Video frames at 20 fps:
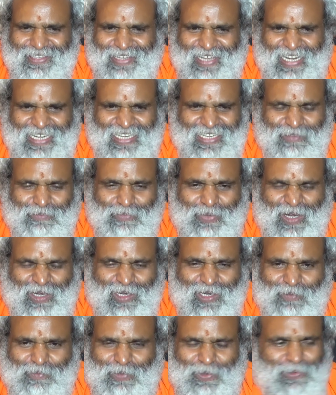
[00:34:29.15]
and in front
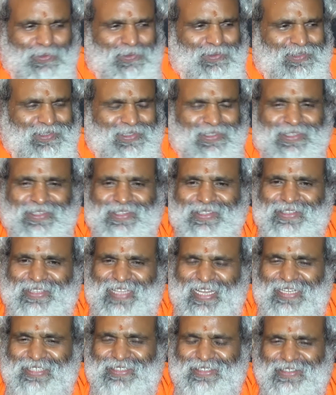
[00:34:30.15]
of you
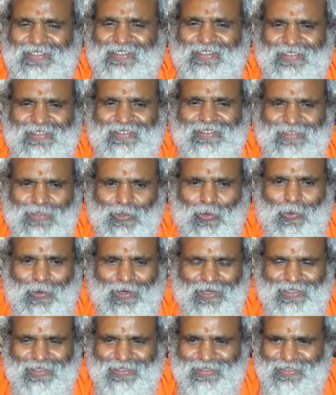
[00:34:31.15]
there is a
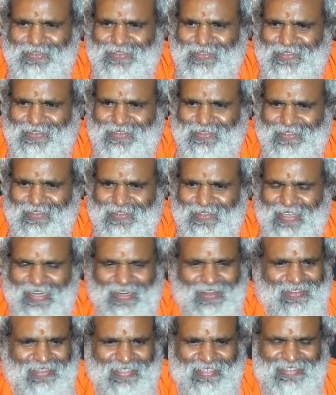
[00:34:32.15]
road,
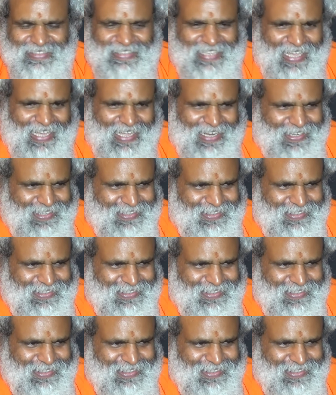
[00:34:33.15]
nothing is there.